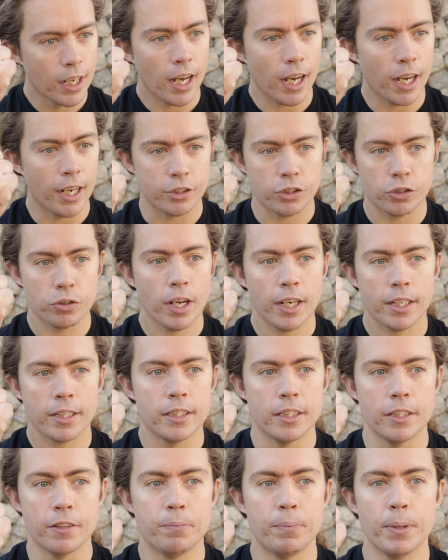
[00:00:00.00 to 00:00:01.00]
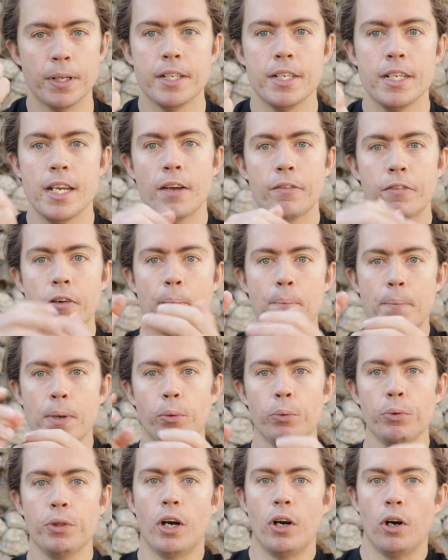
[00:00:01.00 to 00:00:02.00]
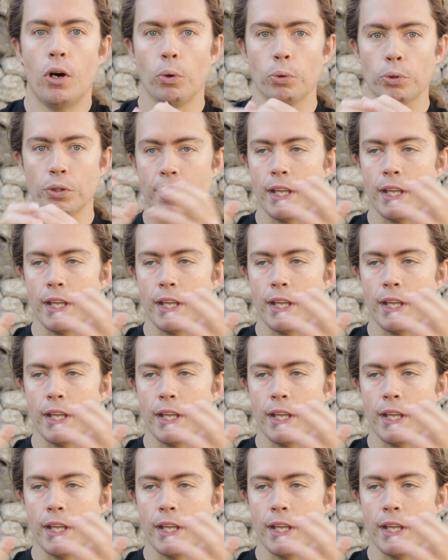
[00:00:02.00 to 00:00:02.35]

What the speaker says: attractive, but never build the whole,